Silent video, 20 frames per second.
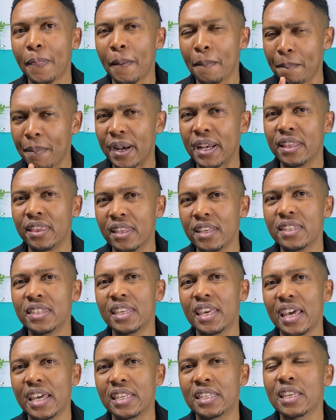But in this
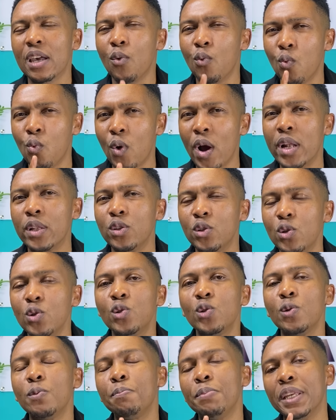case, I want you
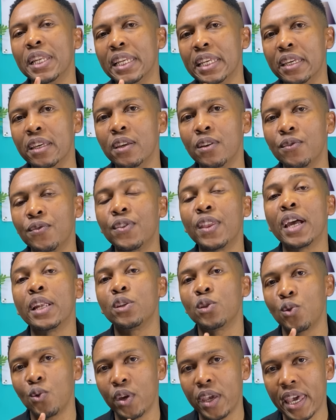to believe
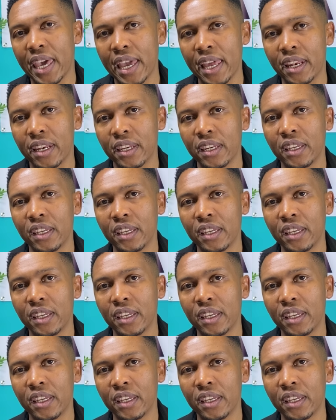that you can.